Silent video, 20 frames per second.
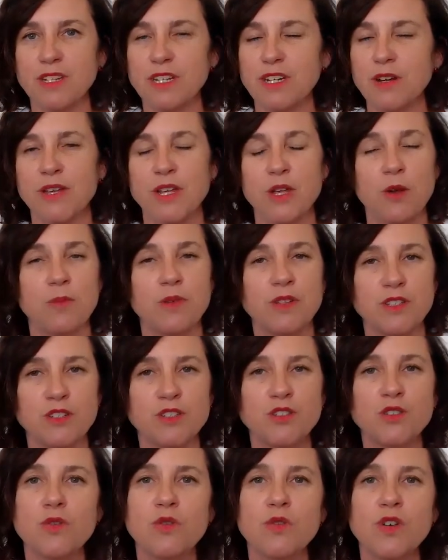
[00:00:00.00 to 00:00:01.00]
he opened the
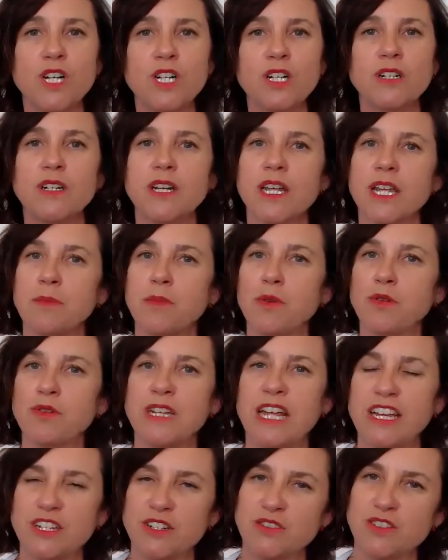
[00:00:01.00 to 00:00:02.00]
door, he pulled
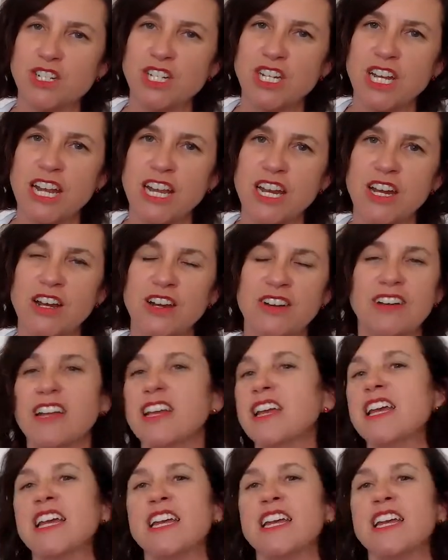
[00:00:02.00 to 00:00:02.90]
out your chair,